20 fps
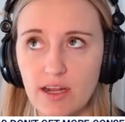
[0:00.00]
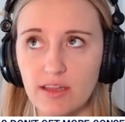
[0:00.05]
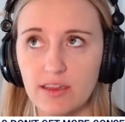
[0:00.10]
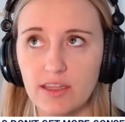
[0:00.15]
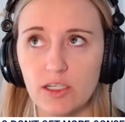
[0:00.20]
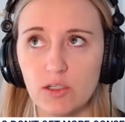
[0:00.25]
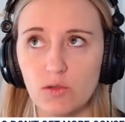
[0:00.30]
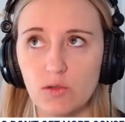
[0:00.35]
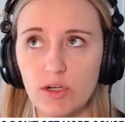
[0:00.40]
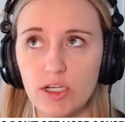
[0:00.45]
I
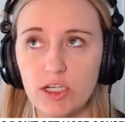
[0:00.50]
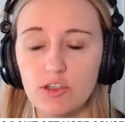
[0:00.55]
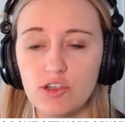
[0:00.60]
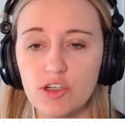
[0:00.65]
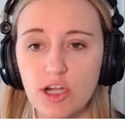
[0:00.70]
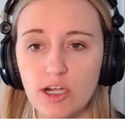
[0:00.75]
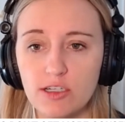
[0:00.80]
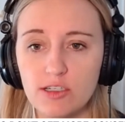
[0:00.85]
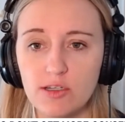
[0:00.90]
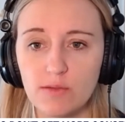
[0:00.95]
think, when you
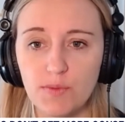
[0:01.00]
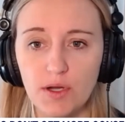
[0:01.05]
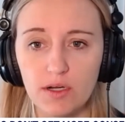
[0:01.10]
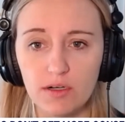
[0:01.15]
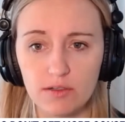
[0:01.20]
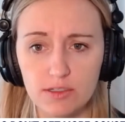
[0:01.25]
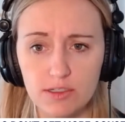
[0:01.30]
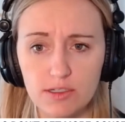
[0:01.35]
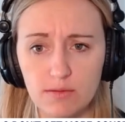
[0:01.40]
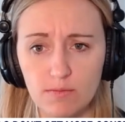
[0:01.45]

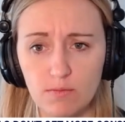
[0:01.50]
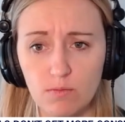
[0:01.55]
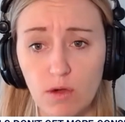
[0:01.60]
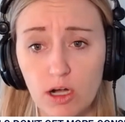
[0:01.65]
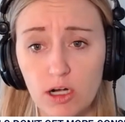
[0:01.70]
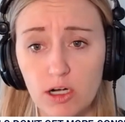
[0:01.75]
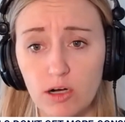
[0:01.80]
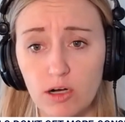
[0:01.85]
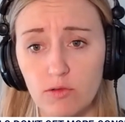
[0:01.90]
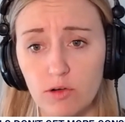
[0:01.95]
juxtaposed
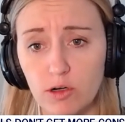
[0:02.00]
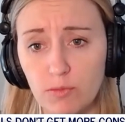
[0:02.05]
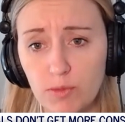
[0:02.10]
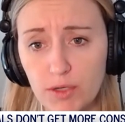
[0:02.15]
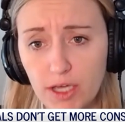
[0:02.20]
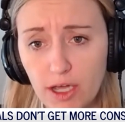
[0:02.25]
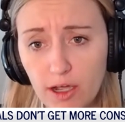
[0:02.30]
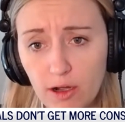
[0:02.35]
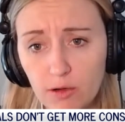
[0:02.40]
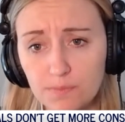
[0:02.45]
Marco
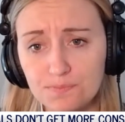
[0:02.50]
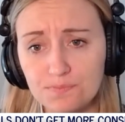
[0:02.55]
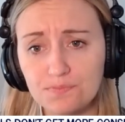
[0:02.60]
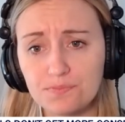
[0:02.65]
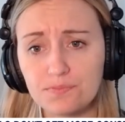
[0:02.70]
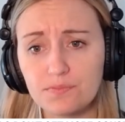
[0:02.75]
Rubio